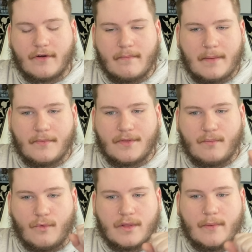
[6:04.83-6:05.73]
to remember the
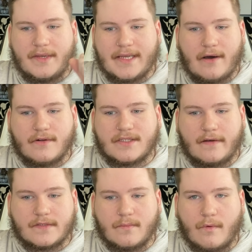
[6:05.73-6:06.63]
more that we doubt
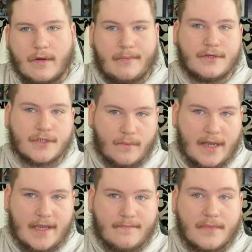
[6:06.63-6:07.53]
ourselves, the more we push
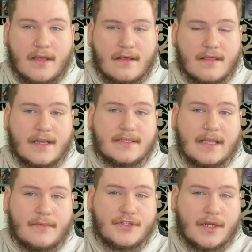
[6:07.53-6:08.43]
away the things
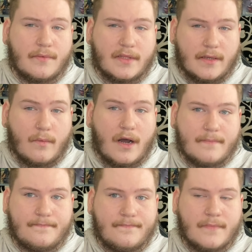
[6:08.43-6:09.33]
that we genuinely
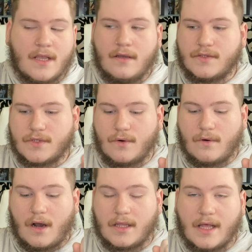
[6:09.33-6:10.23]
want.
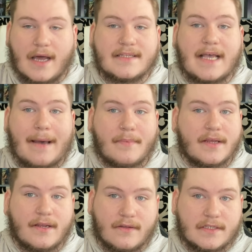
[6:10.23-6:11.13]
So a lot is
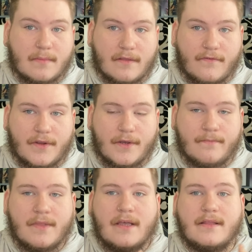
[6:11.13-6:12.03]
happening here this month for
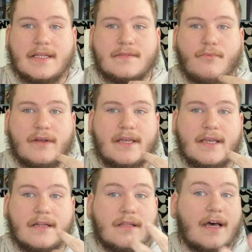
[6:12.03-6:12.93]
you that's bringing
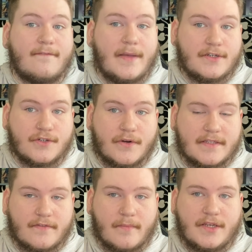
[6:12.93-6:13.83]
in a lot of major
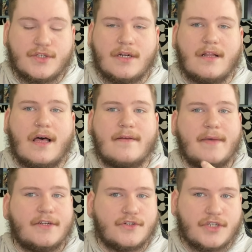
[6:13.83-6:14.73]
transformation and a lot of
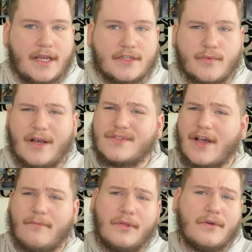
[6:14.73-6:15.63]
major change. We
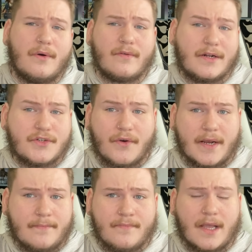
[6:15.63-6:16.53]
also have Pluto in
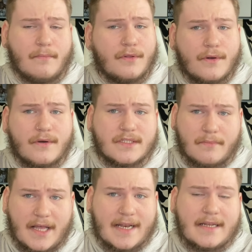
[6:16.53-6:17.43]
retrograde, and Pluto is the
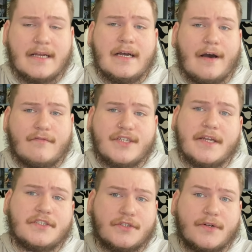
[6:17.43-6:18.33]
planet of
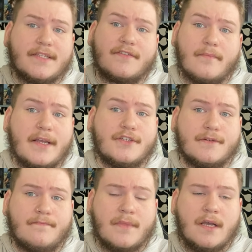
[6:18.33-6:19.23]
change and
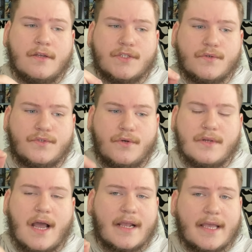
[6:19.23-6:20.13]
transformation. So do
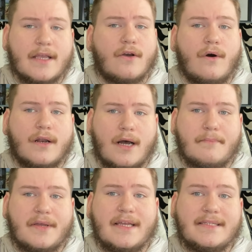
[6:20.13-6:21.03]
not get caught
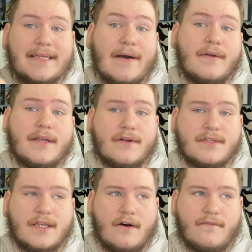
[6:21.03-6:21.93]
up in doubting
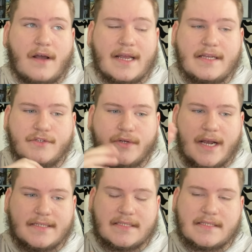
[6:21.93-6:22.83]
yourself. I need you
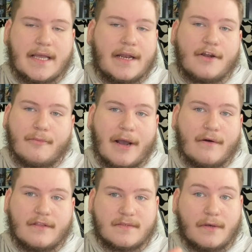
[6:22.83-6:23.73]
guys to stand in your
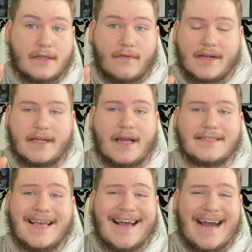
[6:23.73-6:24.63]
power this month and
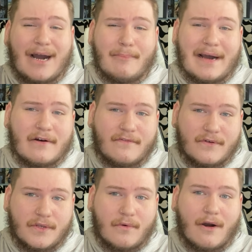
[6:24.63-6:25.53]
recognize how
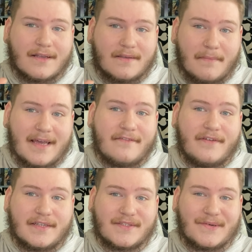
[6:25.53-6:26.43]
powerful you are as a
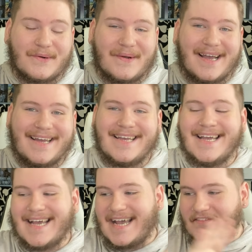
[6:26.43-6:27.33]
manifester, okay?
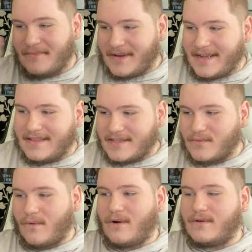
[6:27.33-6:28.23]
Everybody in
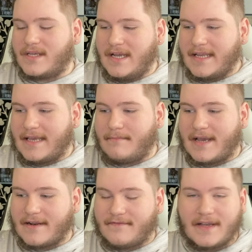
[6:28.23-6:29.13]
this world can
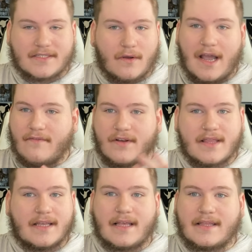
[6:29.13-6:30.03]
manifest
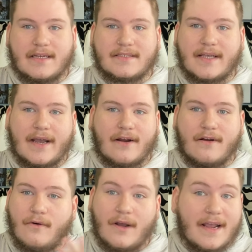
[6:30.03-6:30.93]
everything that they
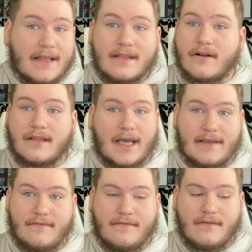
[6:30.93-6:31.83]
desire in their
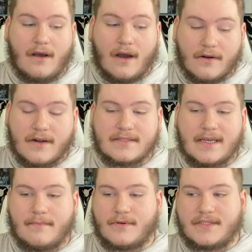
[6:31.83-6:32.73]
life,
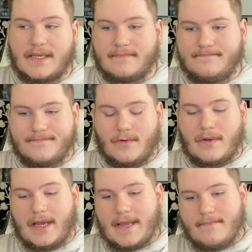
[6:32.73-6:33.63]
110%.
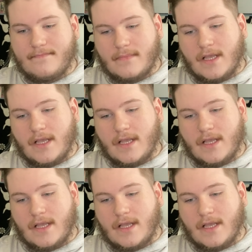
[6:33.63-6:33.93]
Okay?